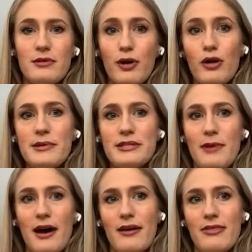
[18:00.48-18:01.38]
purpose
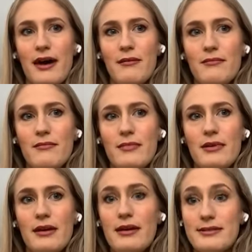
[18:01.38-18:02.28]
behind that
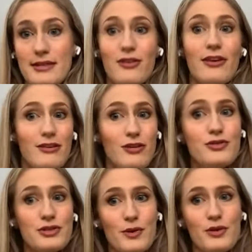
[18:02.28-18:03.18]
is that like you
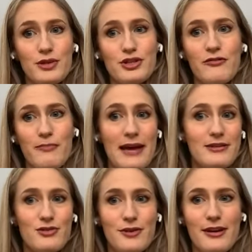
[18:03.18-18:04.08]
just want to achieve
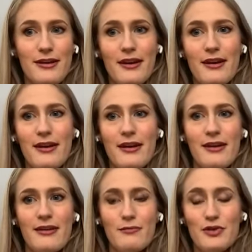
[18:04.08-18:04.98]
mastery,
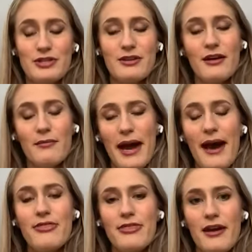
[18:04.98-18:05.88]
which is not a
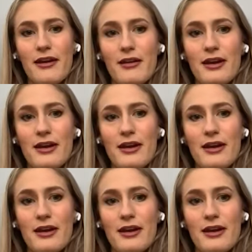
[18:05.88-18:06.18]
bad thing.